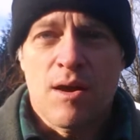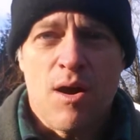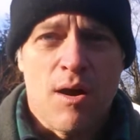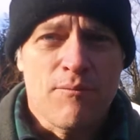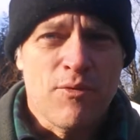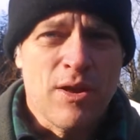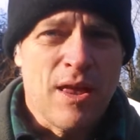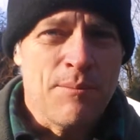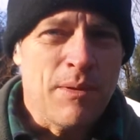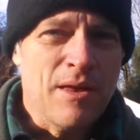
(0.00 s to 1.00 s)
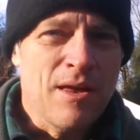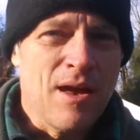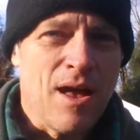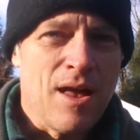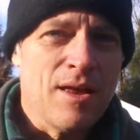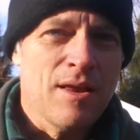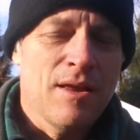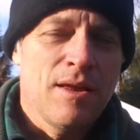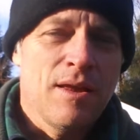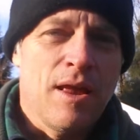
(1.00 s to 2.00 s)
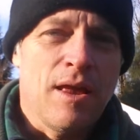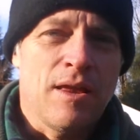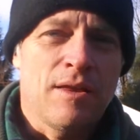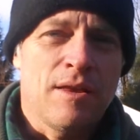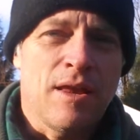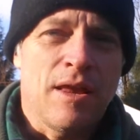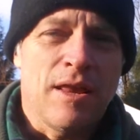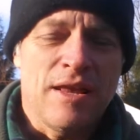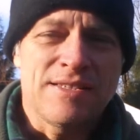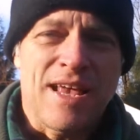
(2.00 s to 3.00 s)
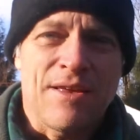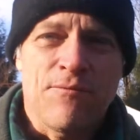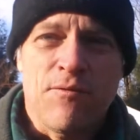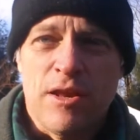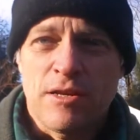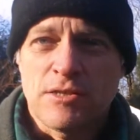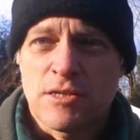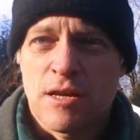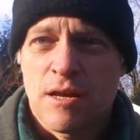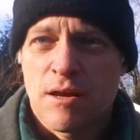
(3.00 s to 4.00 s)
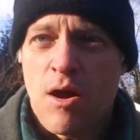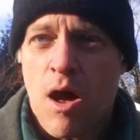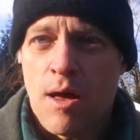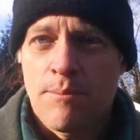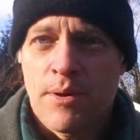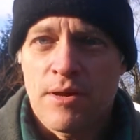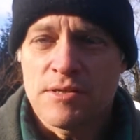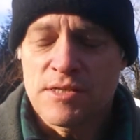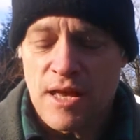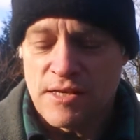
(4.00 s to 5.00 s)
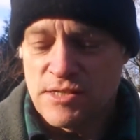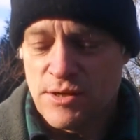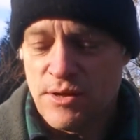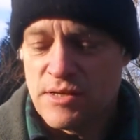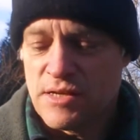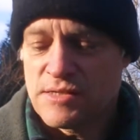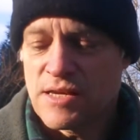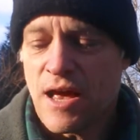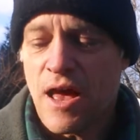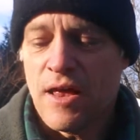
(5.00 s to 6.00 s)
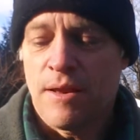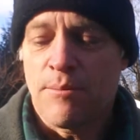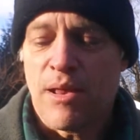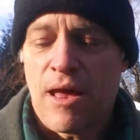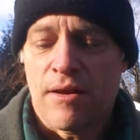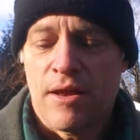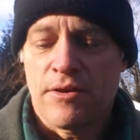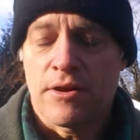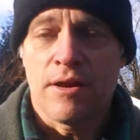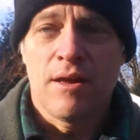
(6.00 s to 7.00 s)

Comfrey can be cut, and it is a finished compost as soon as it is cut and plowed under.